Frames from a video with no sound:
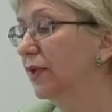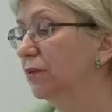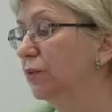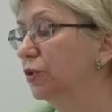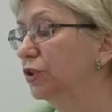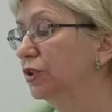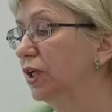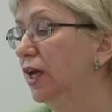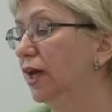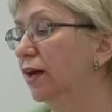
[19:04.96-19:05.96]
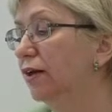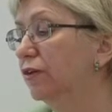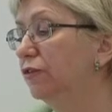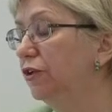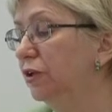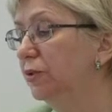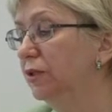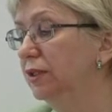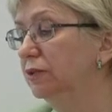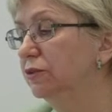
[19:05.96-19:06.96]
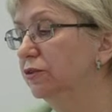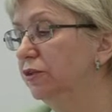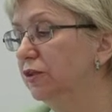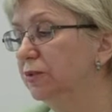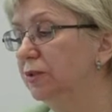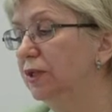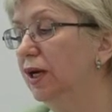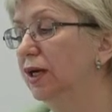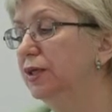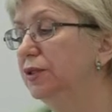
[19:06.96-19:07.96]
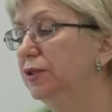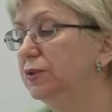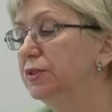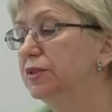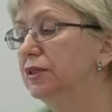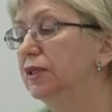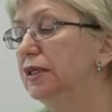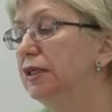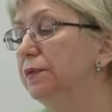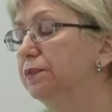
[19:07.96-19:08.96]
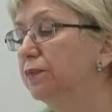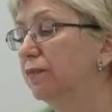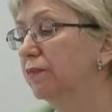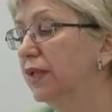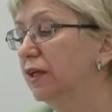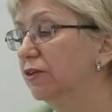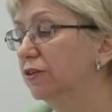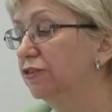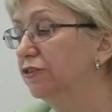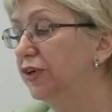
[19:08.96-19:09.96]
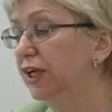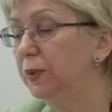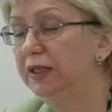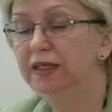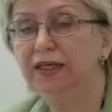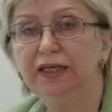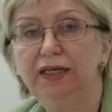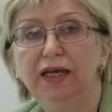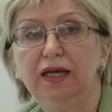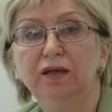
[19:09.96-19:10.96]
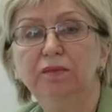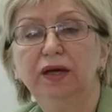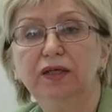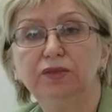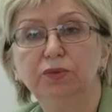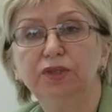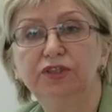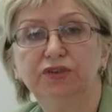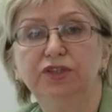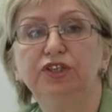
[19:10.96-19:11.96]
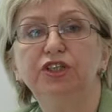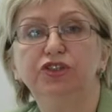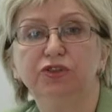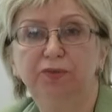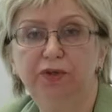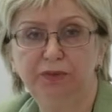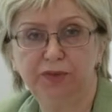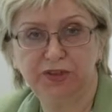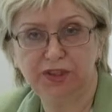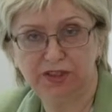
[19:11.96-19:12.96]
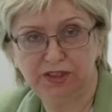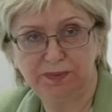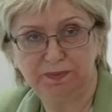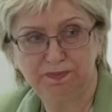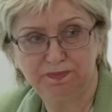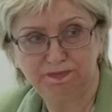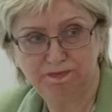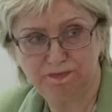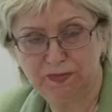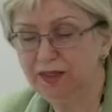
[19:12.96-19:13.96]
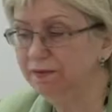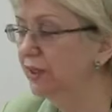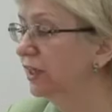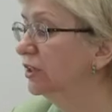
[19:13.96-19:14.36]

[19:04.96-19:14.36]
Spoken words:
emotion, verbal and non-verbal, are used frequently, but with strategic purposes. And